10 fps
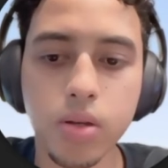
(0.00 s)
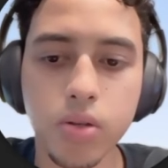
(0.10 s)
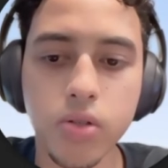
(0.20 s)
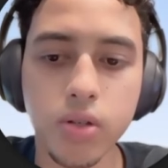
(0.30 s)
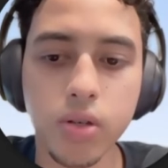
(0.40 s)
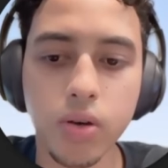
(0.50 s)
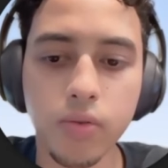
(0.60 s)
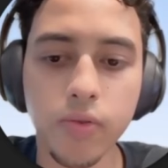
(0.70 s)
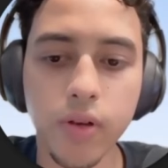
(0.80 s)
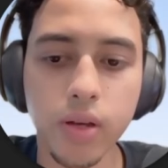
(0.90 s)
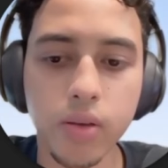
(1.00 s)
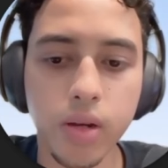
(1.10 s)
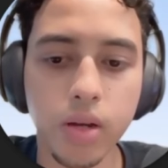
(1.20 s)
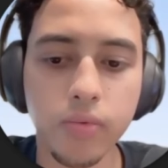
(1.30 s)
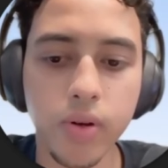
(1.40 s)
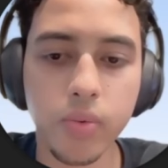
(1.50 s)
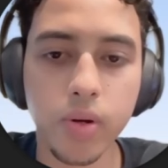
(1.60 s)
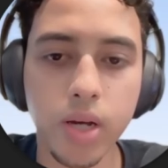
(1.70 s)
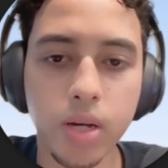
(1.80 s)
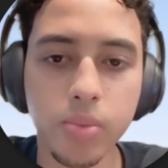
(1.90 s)
secure fit, and then comfort and
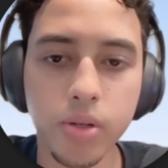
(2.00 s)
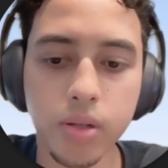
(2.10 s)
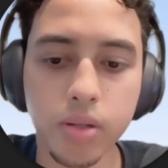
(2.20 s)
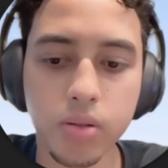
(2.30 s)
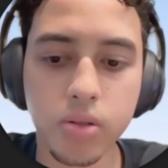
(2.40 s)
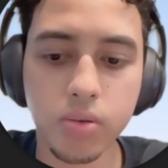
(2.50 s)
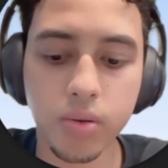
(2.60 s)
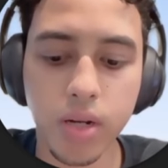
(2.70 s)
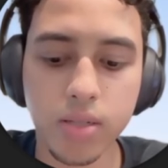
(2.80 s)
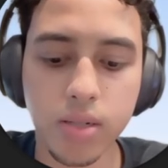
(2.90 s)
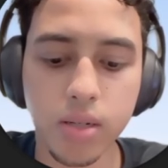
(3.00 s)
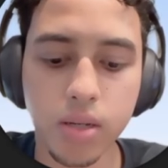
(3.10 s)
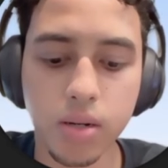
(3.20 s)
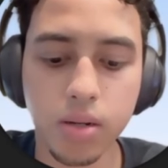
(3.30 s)
reliability. So we would ask it again.